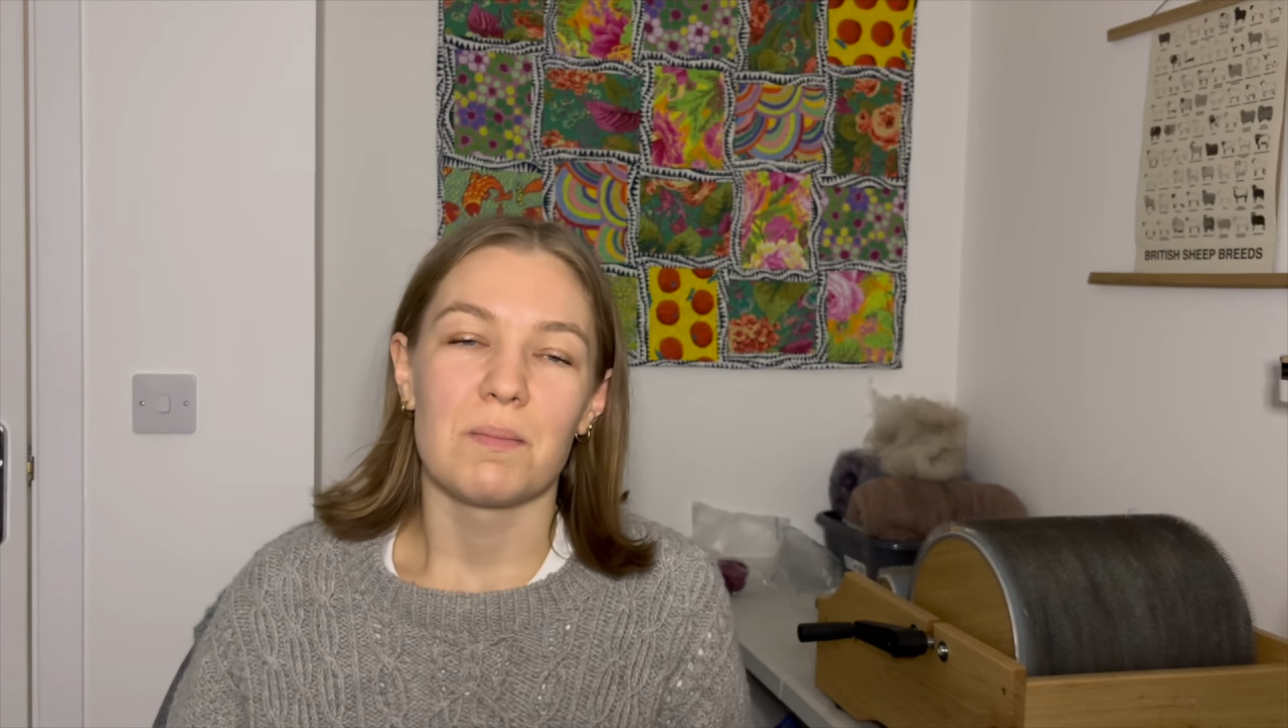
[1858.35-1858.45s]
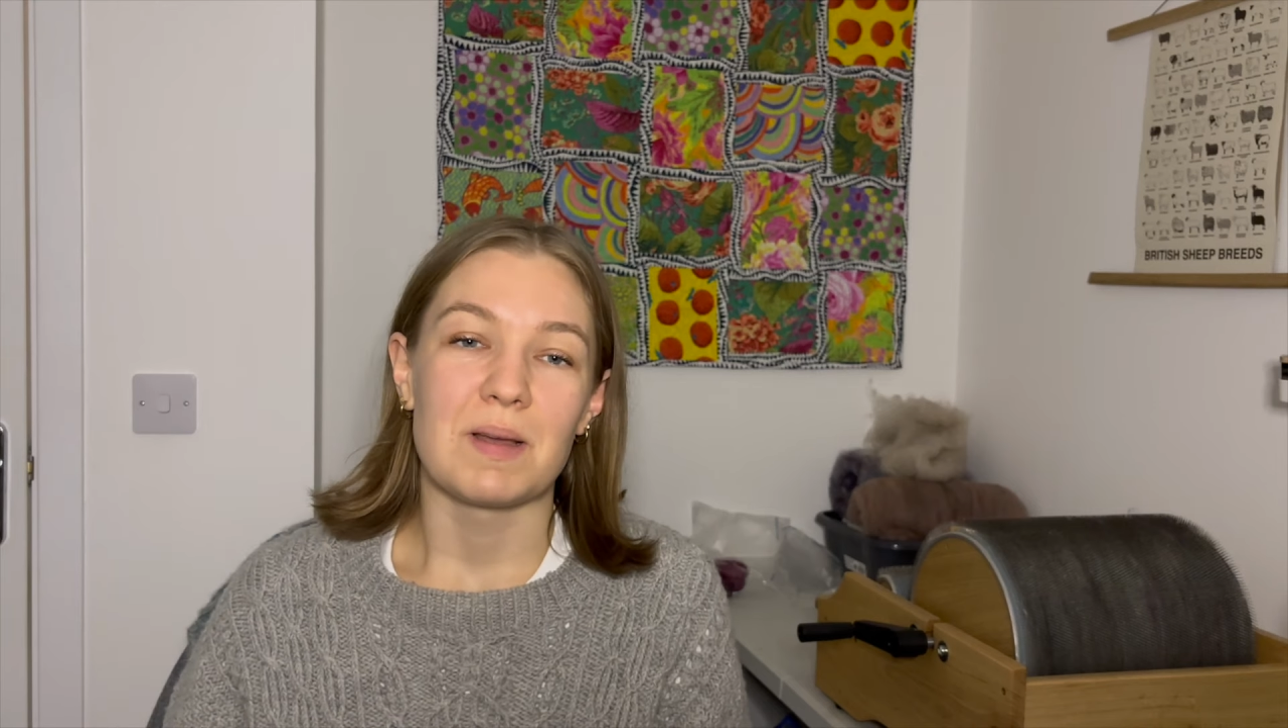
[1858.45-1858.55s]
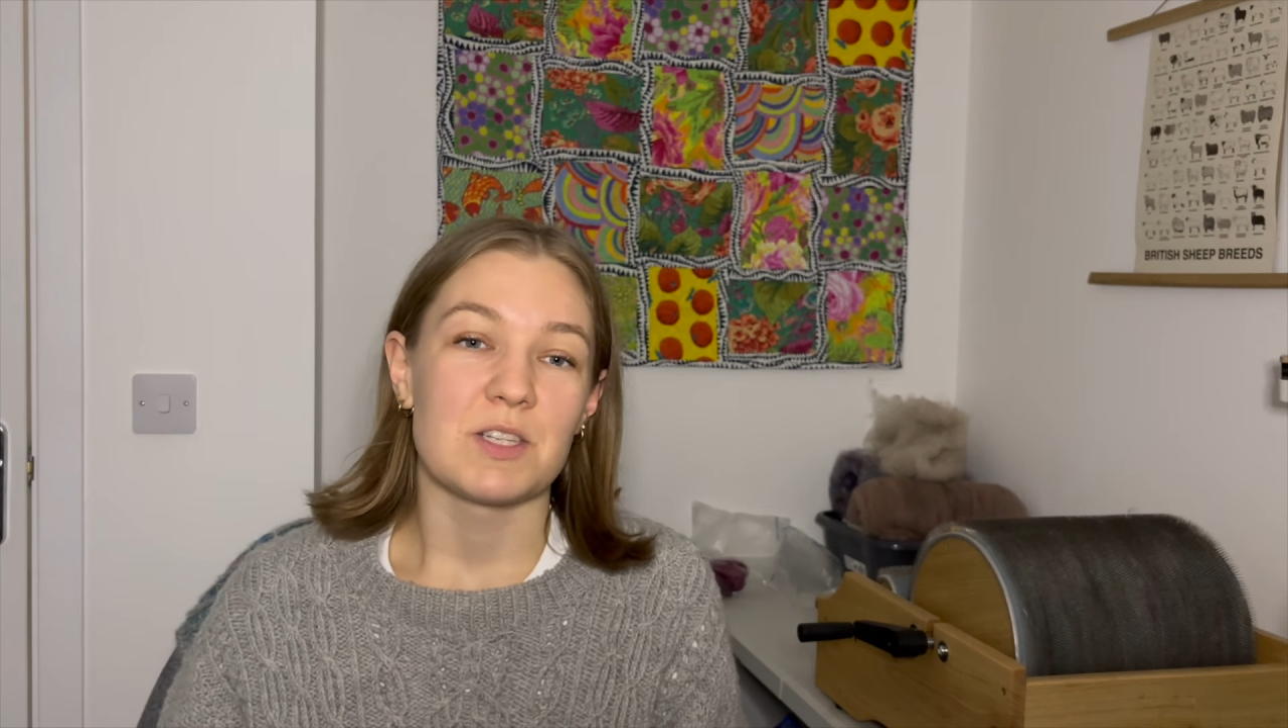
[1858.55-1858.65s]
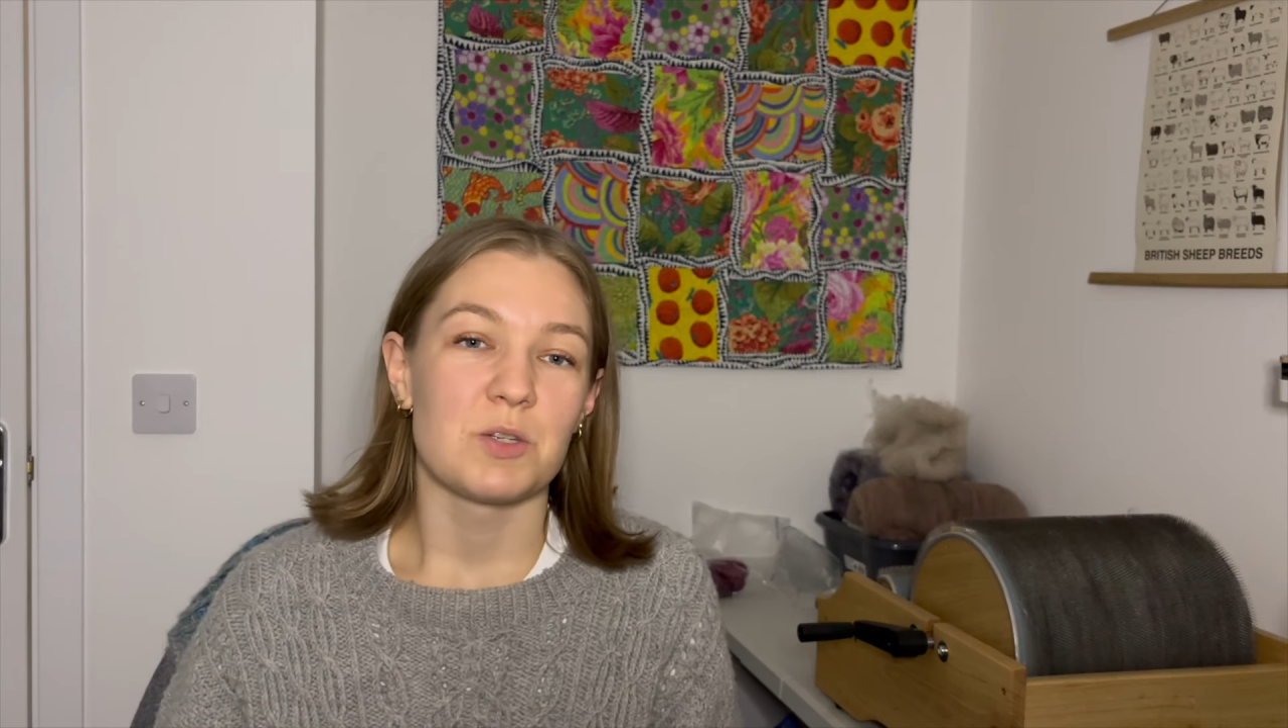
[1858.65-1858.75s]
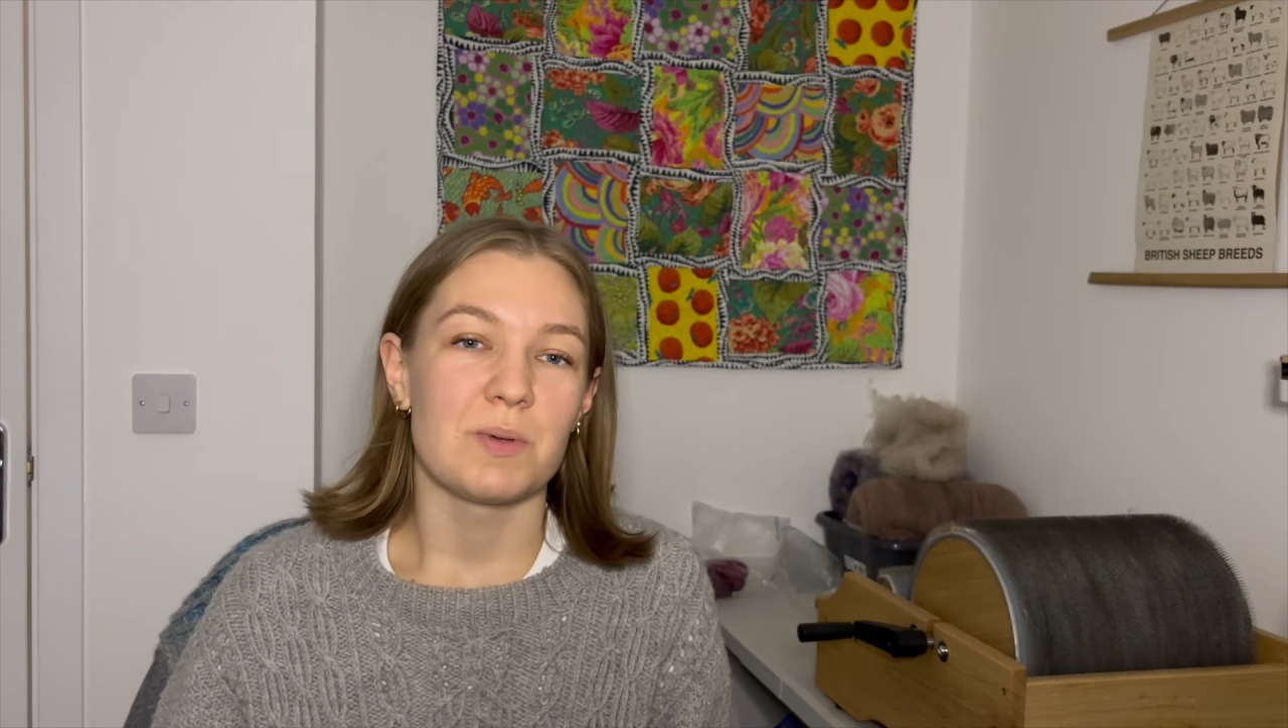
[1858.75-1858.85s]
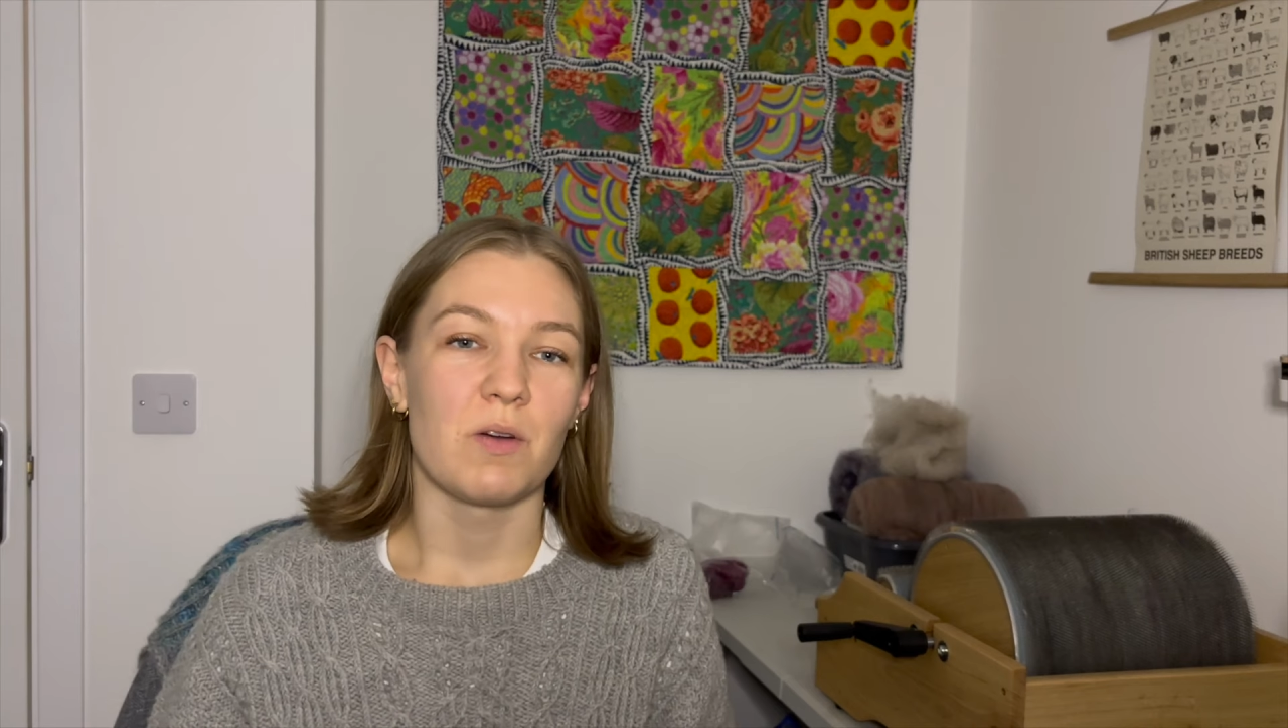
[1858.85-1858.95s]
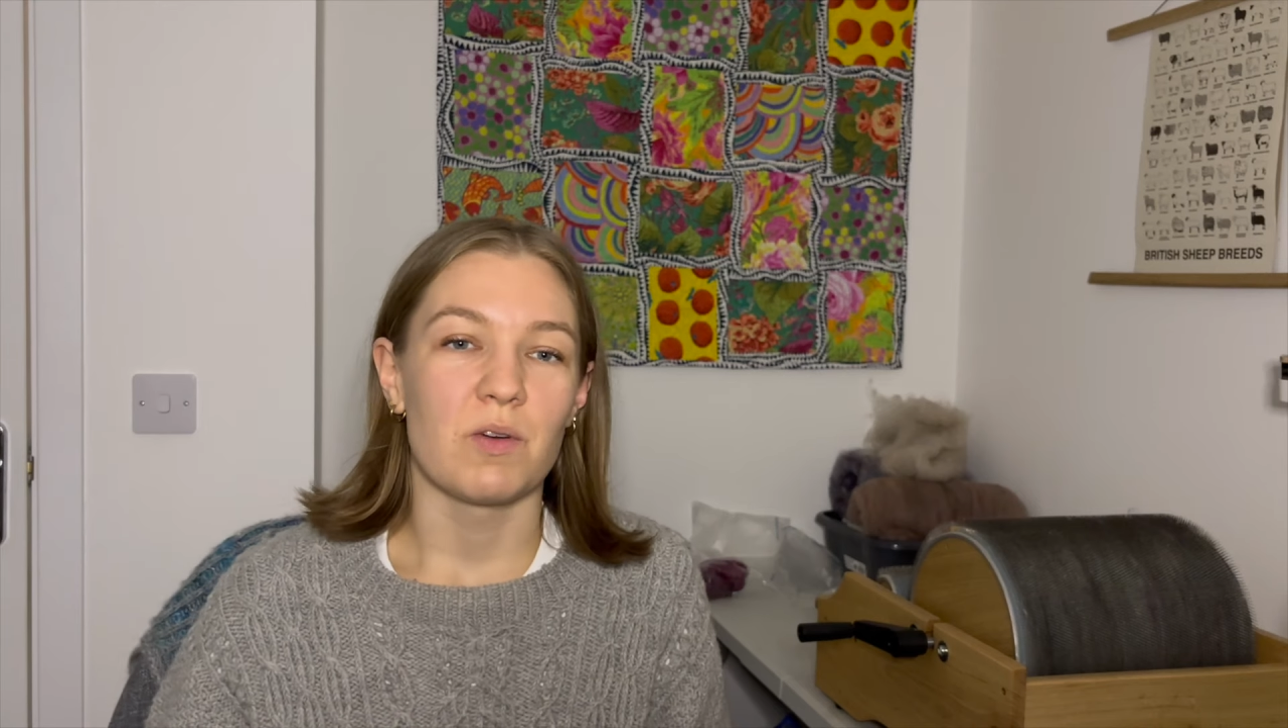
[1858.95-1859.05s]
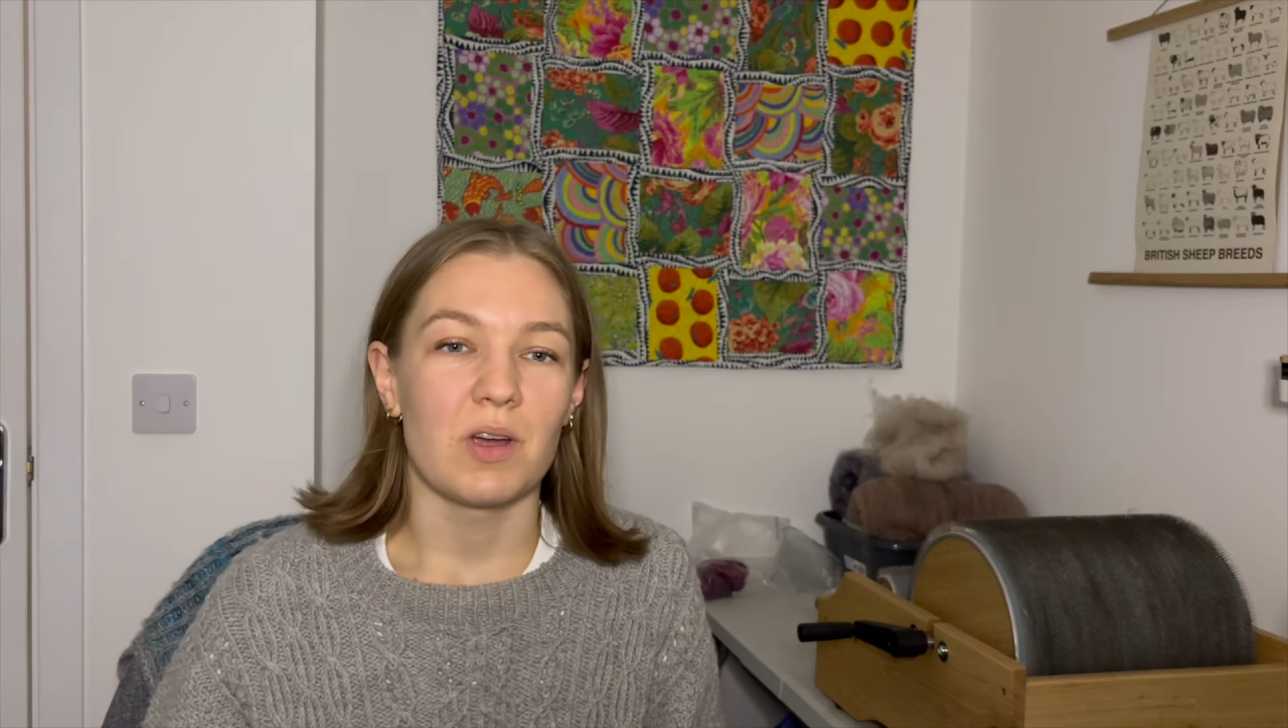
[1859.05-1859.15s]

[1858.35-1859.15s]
message me over